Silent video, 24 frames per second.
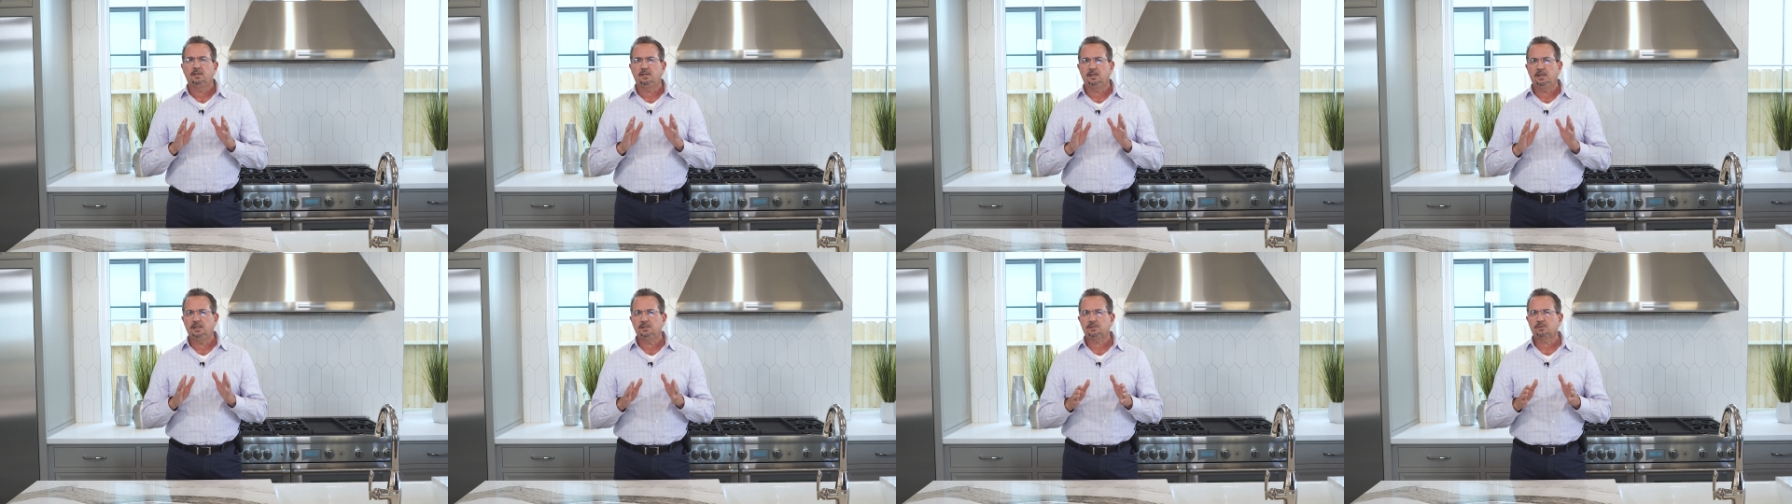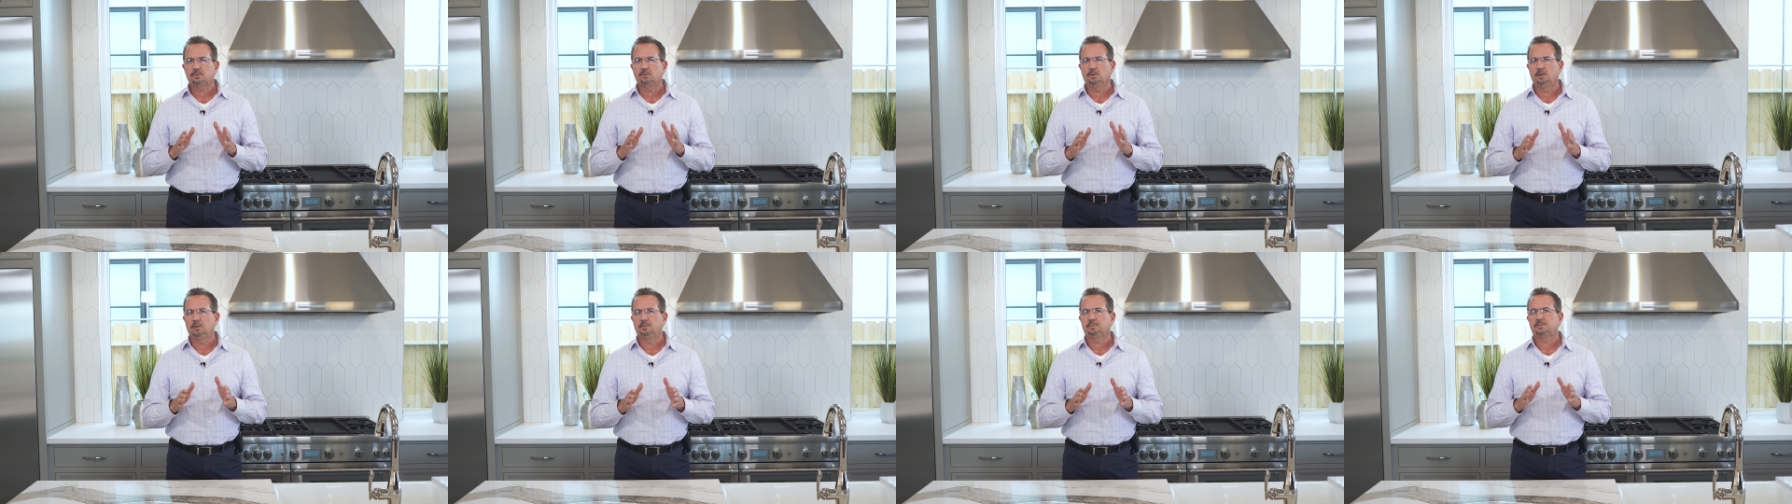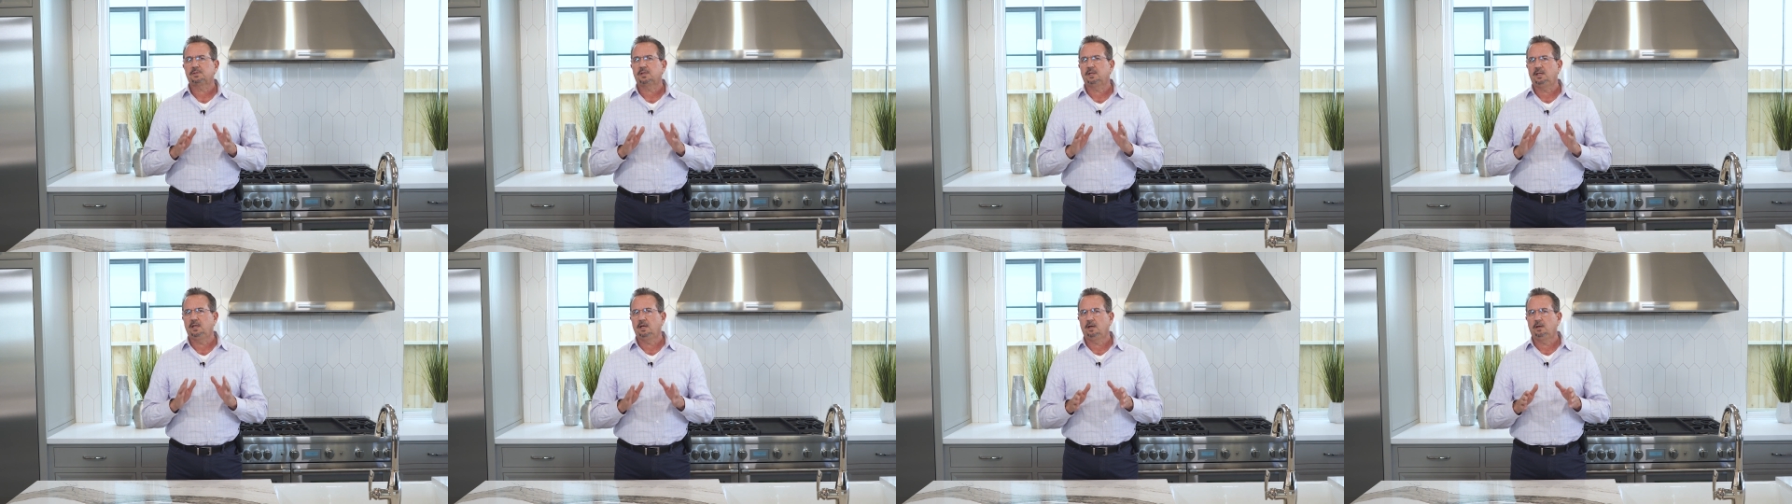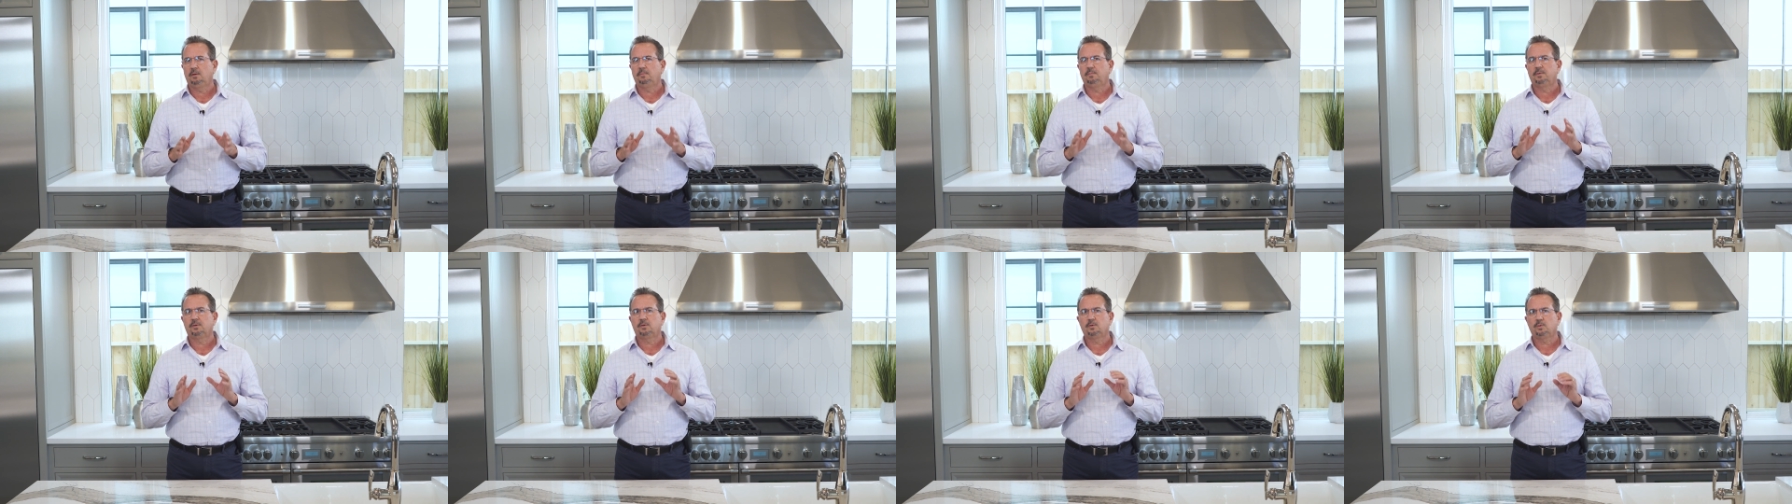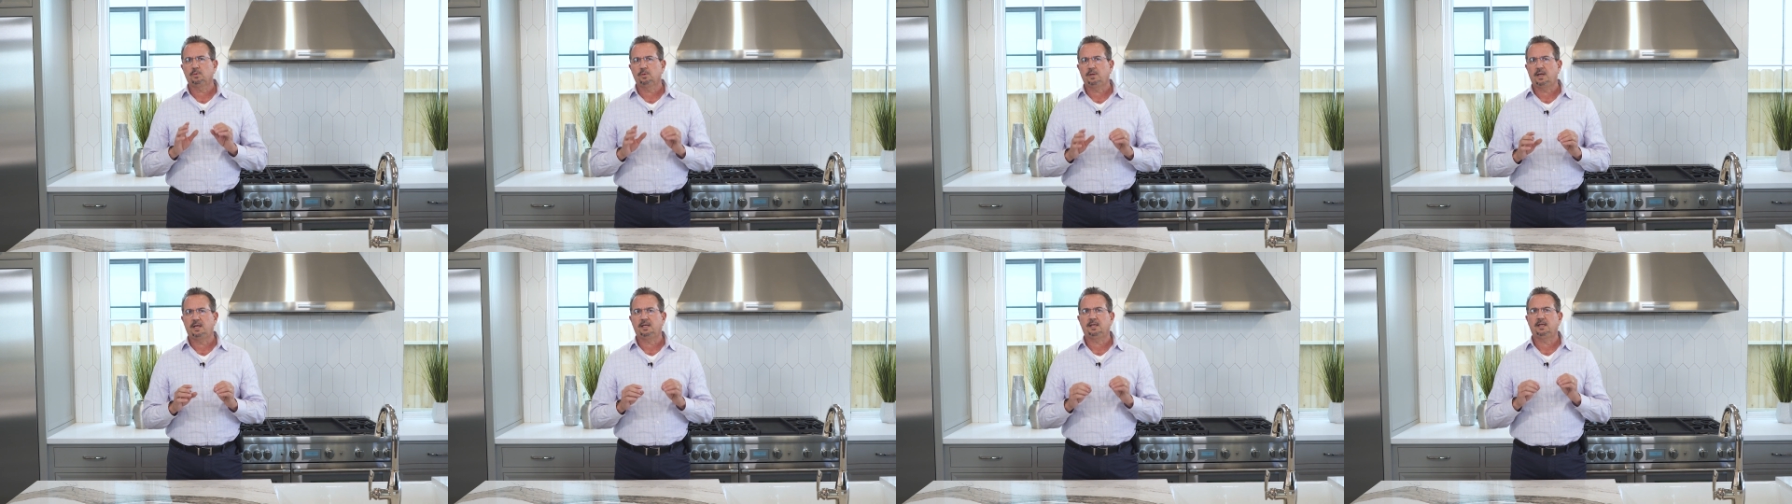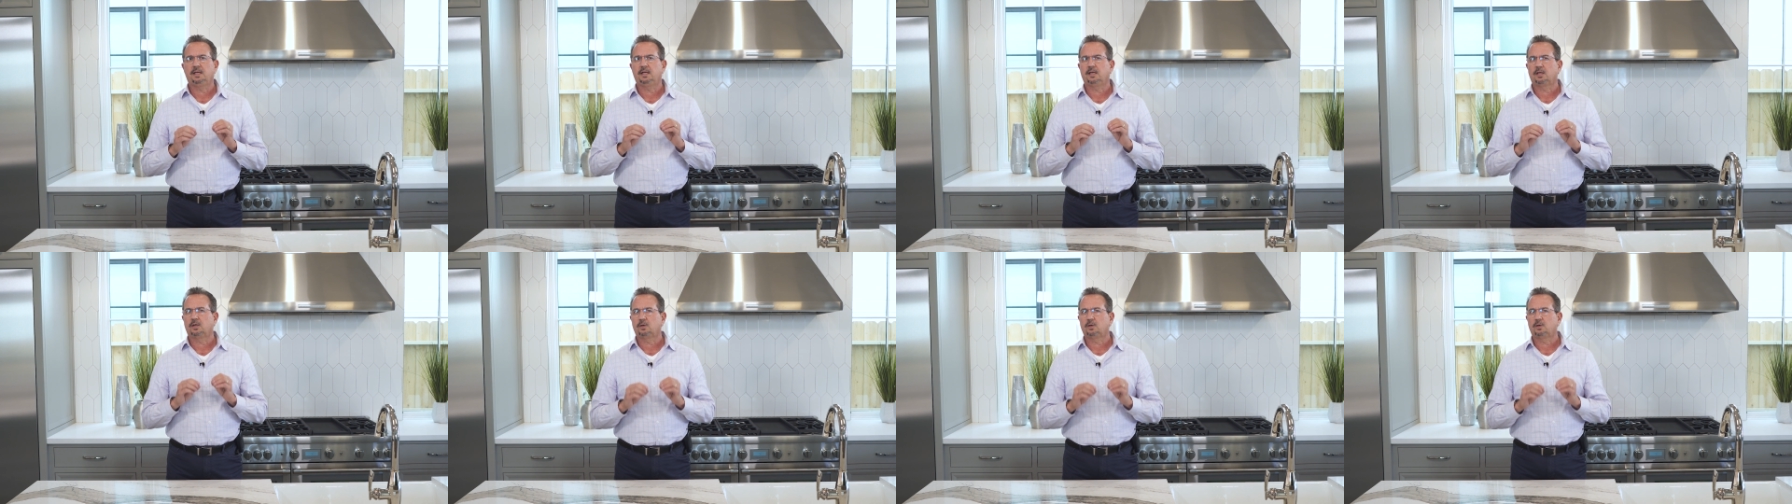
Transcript: These groups can help create an